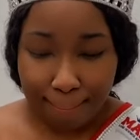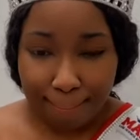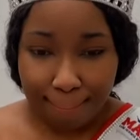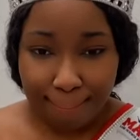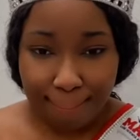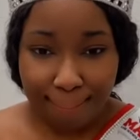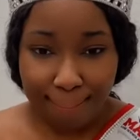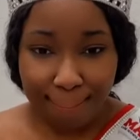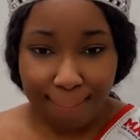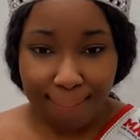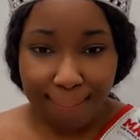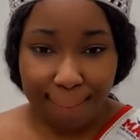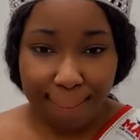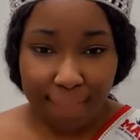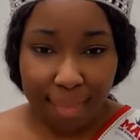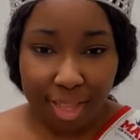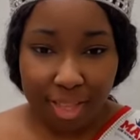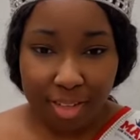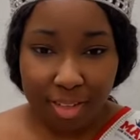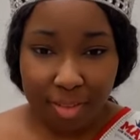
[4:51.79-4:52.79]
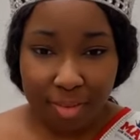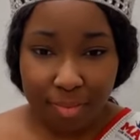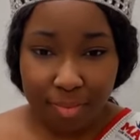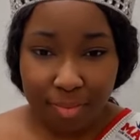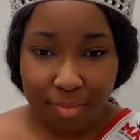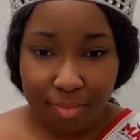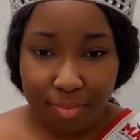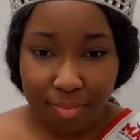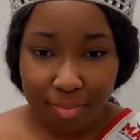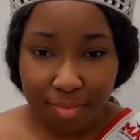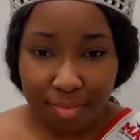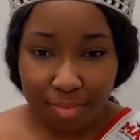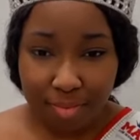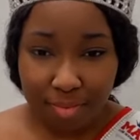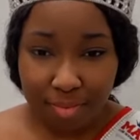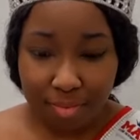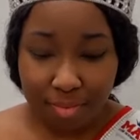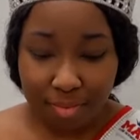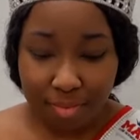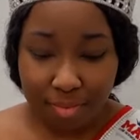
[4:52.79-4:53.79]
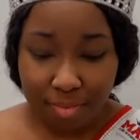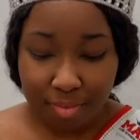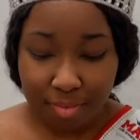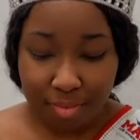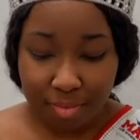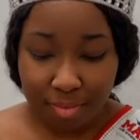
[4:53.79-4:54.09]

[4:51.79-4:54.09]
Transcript: This person isn't speaking.